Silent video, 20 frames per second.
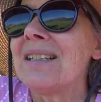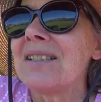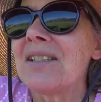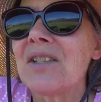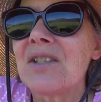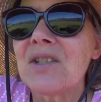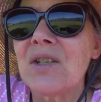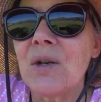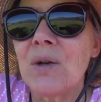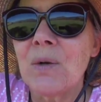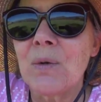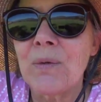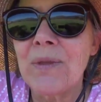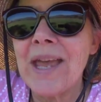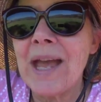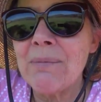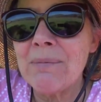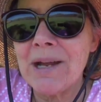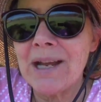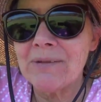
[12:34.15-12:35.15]
So
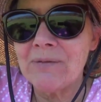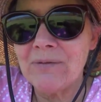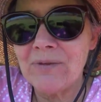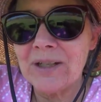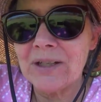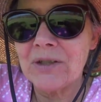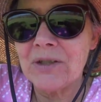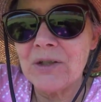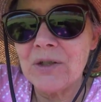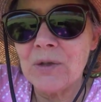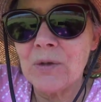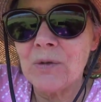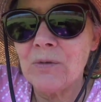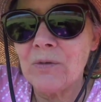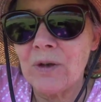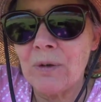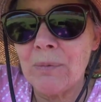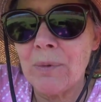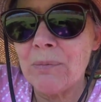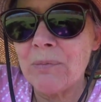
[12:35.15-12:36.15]
that might fit too
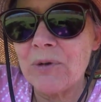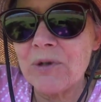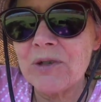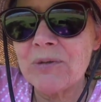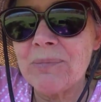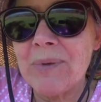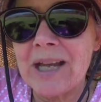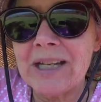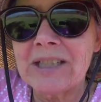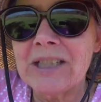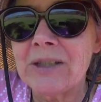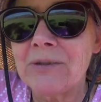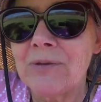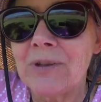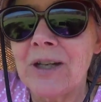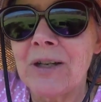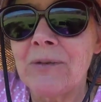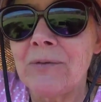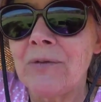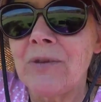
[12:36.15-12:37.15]
from the perspective
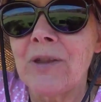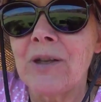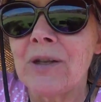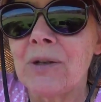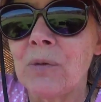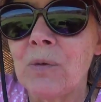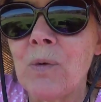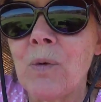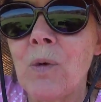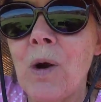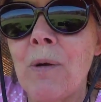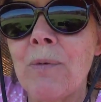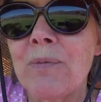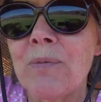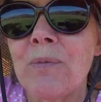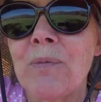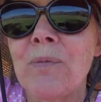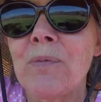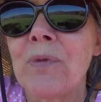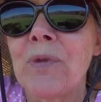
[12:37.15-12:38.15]
of the
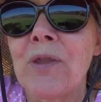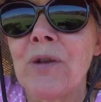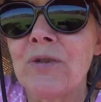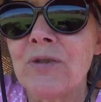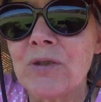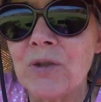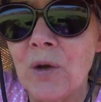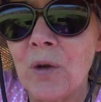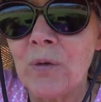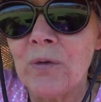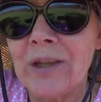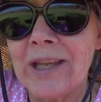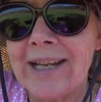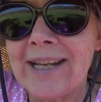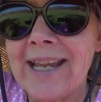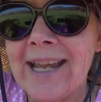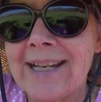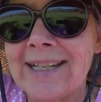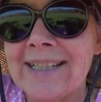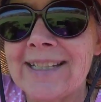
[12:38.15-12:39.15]
soul that
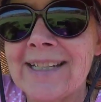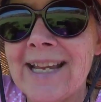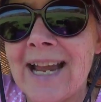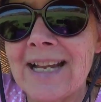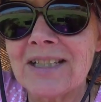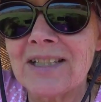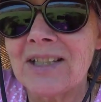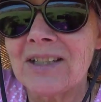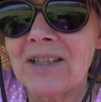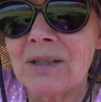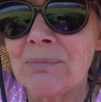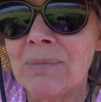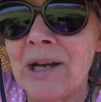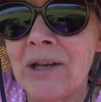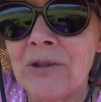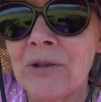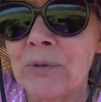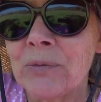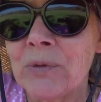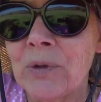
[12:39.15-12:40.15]
had enacted the
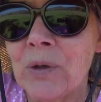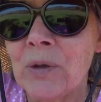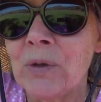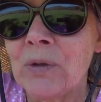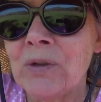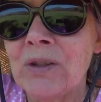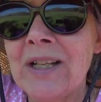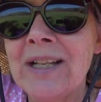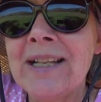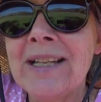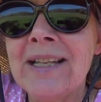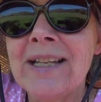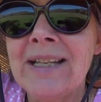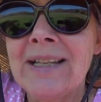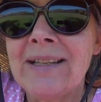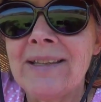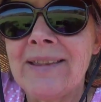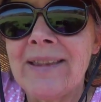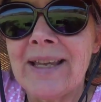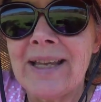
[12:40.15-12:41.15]
mother role,
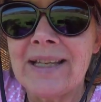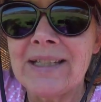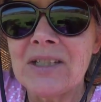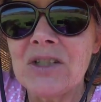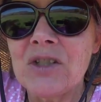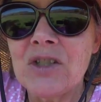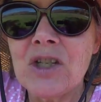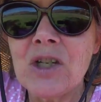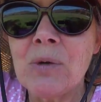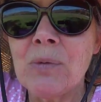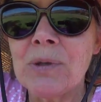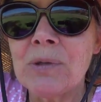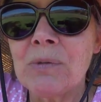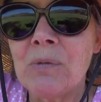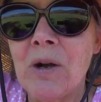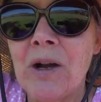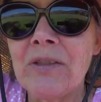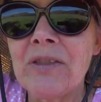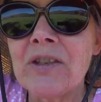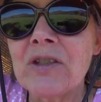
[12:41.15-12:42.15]
that she would
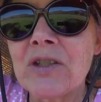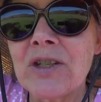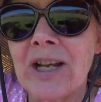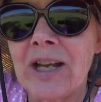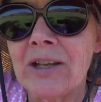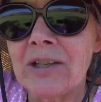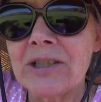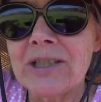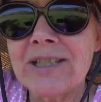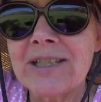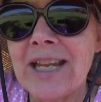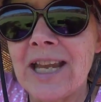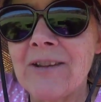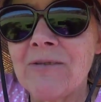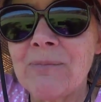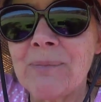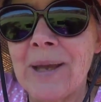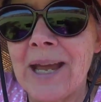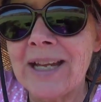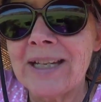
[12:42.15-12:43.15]
want the child
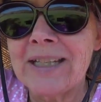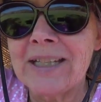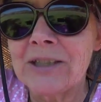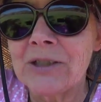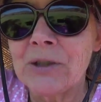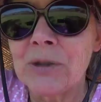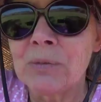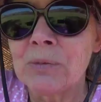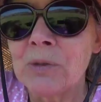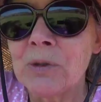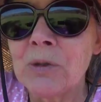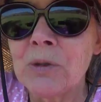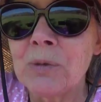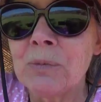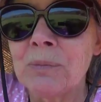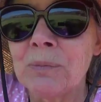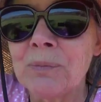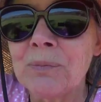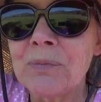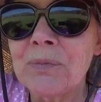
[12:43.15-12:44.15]
safe back in her
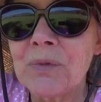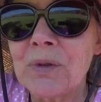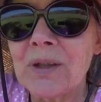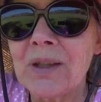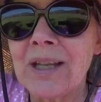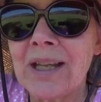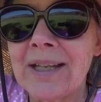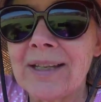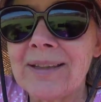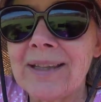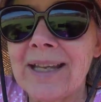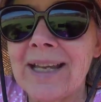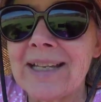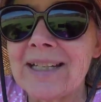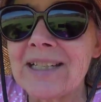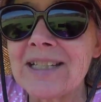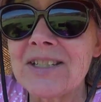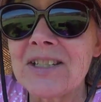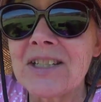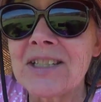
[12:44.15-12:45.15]
womb, like
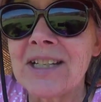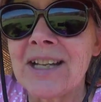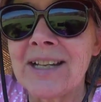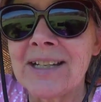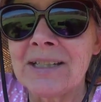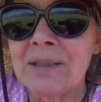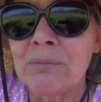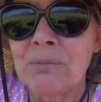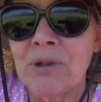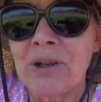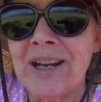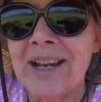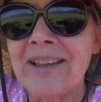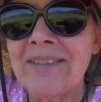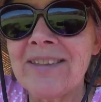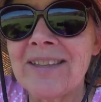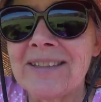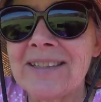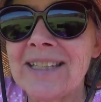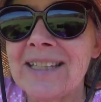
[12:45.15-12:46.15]
that, as a dying
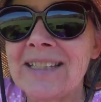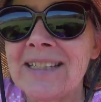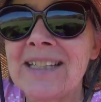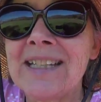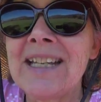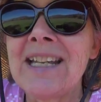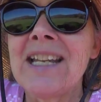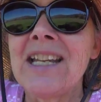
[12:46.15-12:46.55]
breath. And then